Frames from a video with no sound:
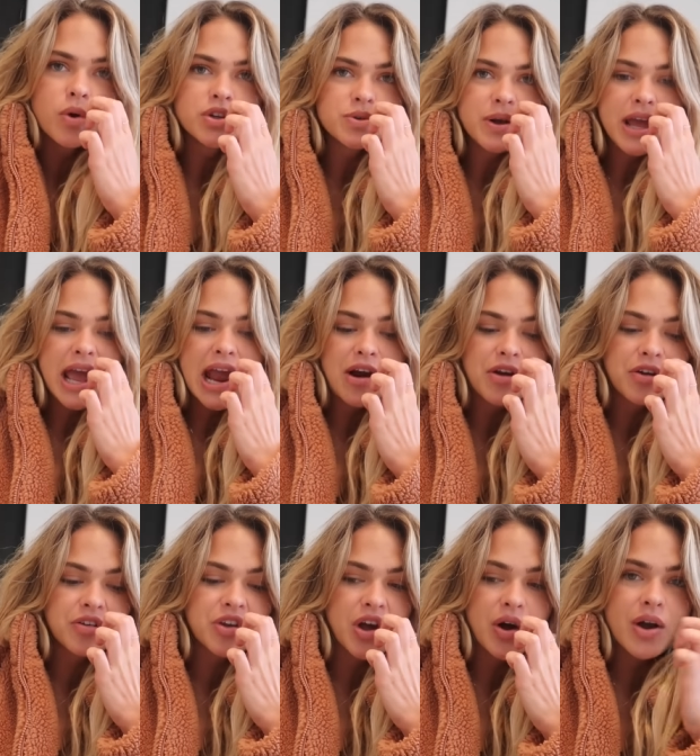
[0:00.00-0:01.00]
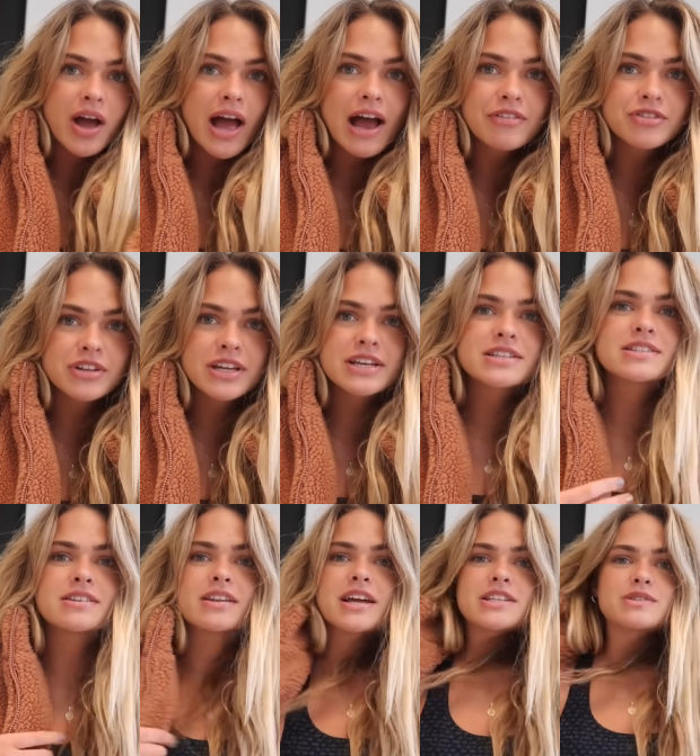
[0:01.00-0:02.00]
We're doing aerial yoga after this,
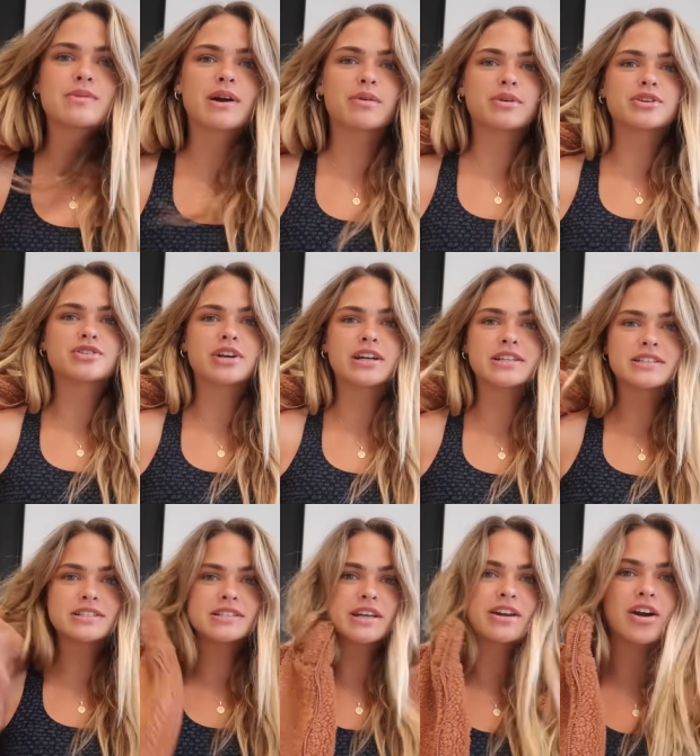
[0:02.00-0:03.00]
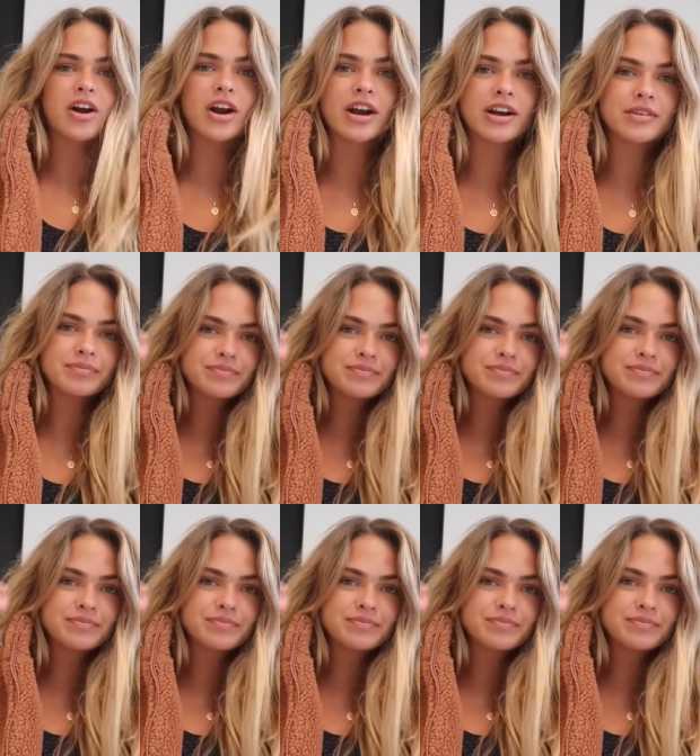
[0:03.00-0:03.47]
so that's why we're dressed in our